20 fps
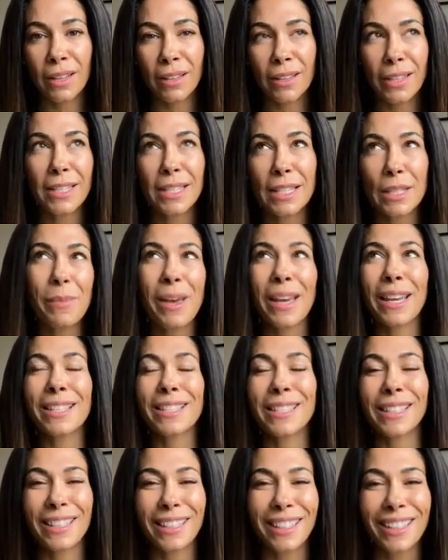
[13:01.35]
This is
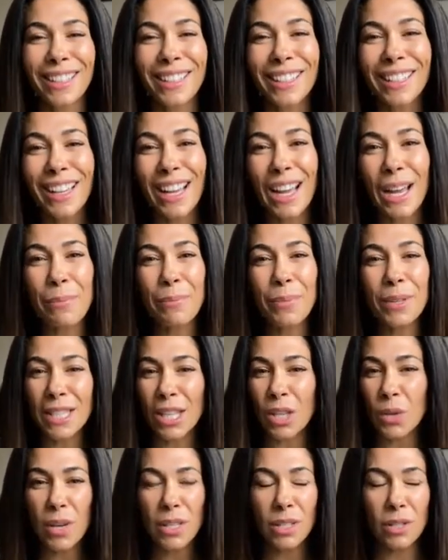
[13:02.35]
amazing. Because
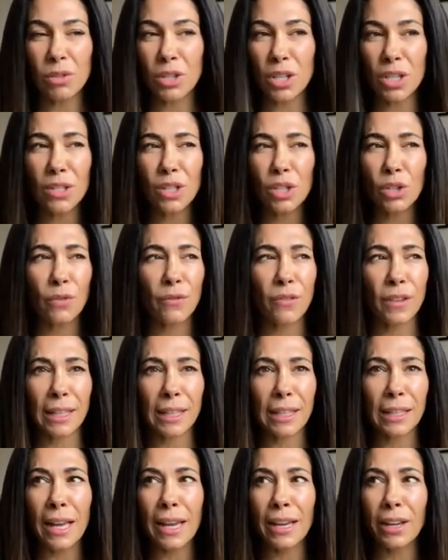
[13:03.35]
otherwise I was just
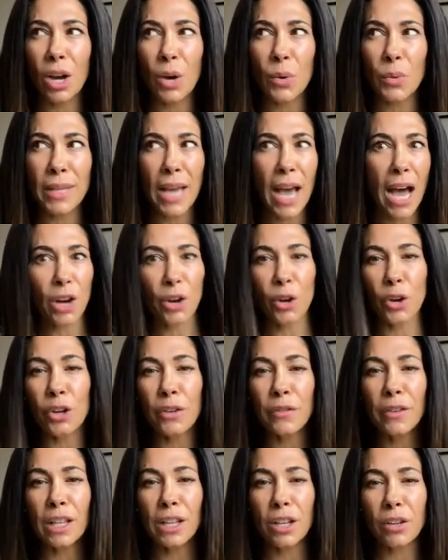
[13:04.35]
feeling like I was
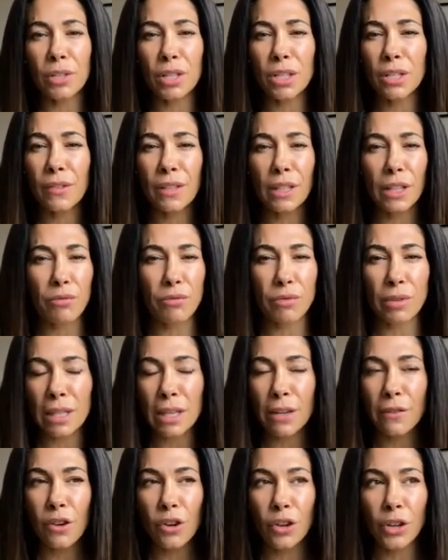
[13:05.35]
hungover, I was just feeling
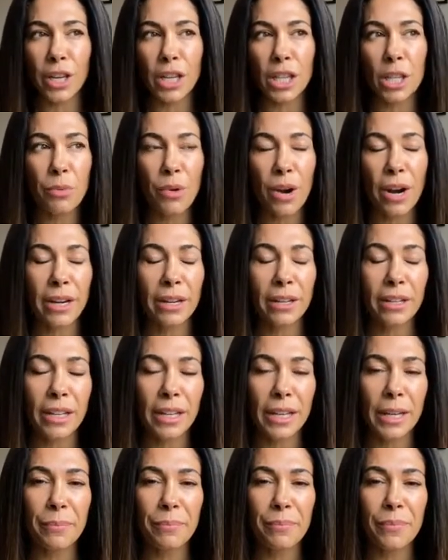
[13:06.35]
really foggy in the brain.
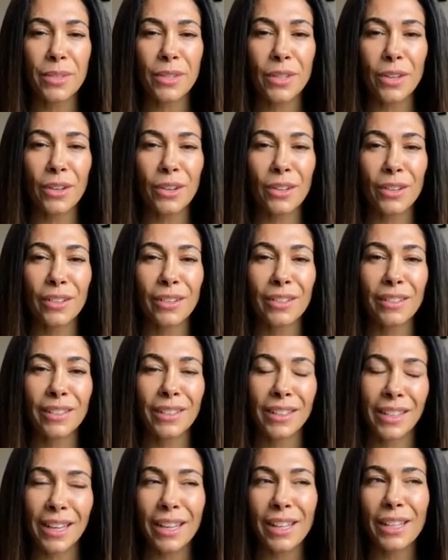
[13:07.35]
So
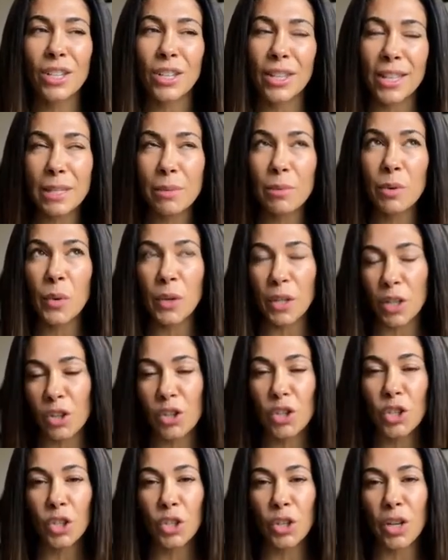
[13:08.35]
that's something we're going
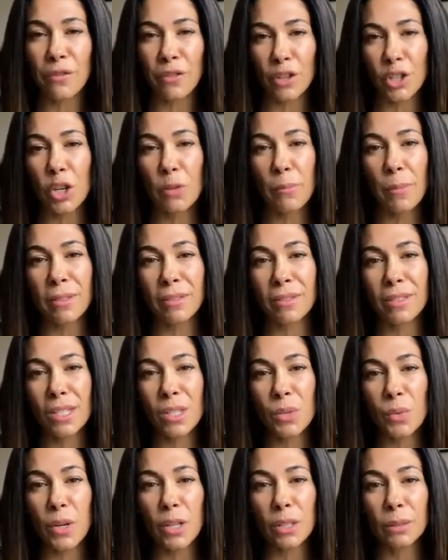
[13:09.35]
to do every 2 months
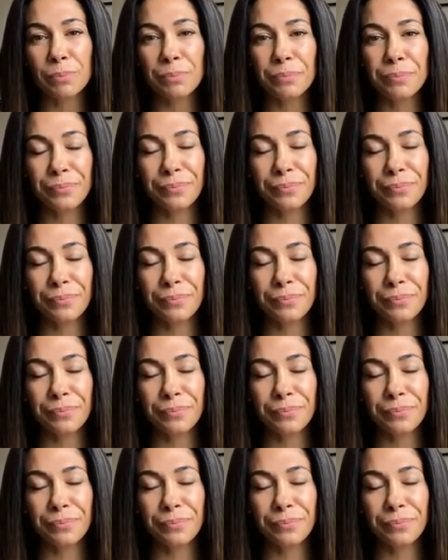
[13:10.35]
as well.